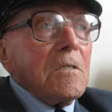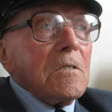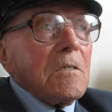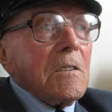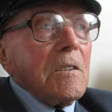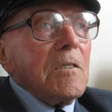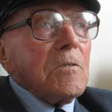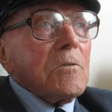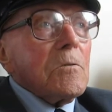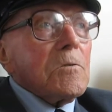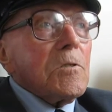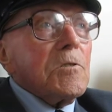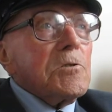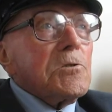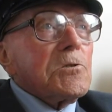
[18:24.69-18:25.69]
they
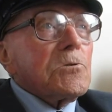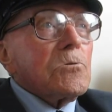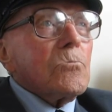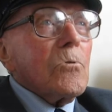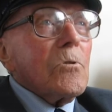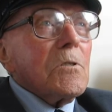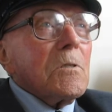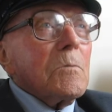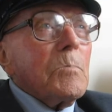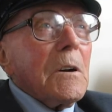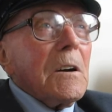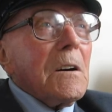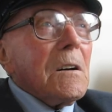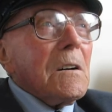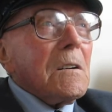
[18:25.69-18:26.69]
destroyed
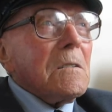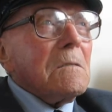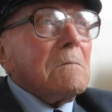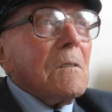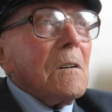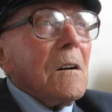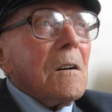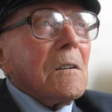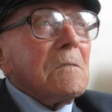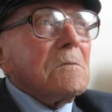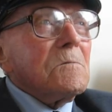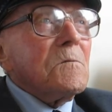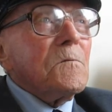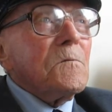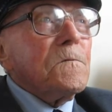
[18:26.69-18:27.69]
about
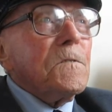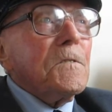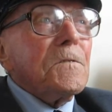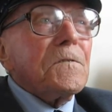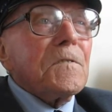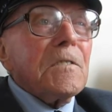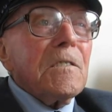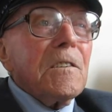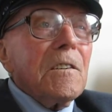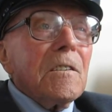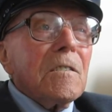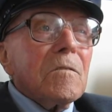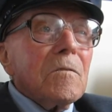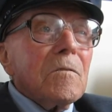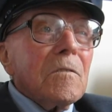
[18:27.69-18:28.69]
150